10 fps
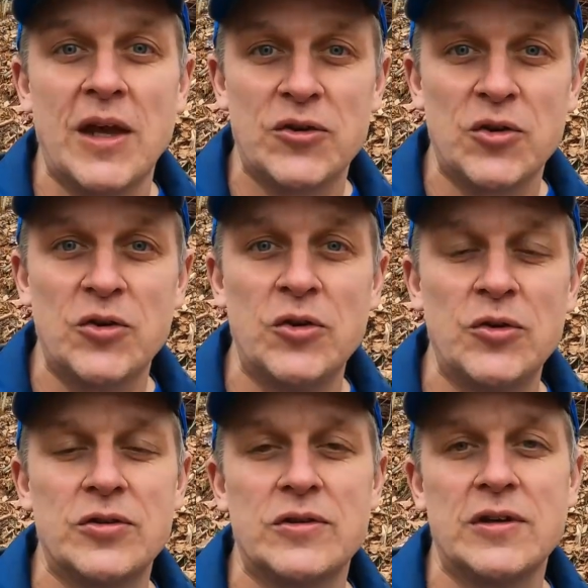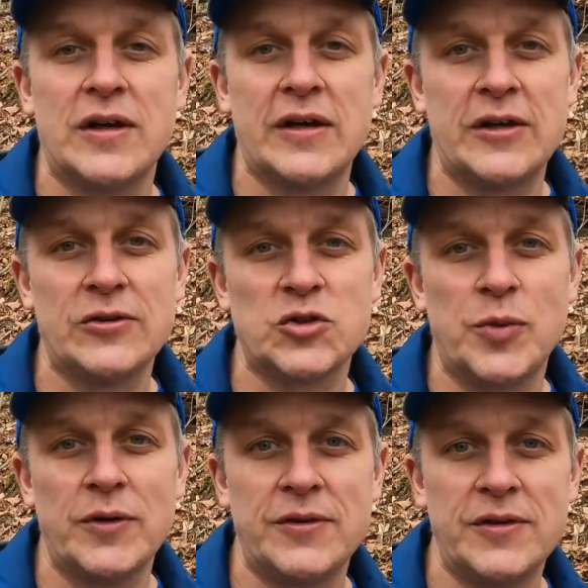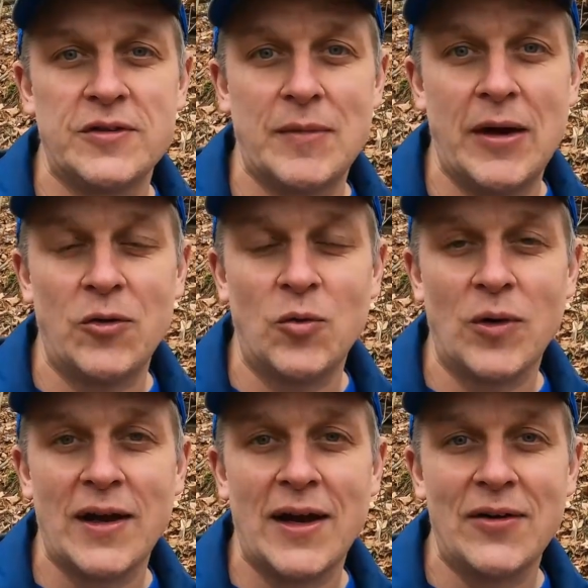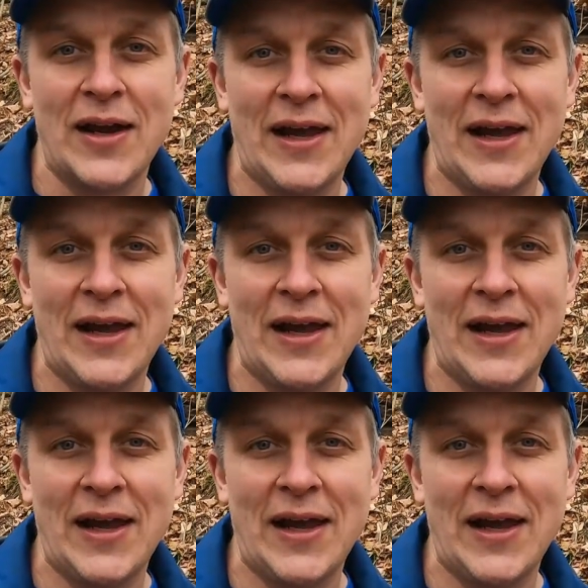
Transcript: introduced hill sprints into my own workout,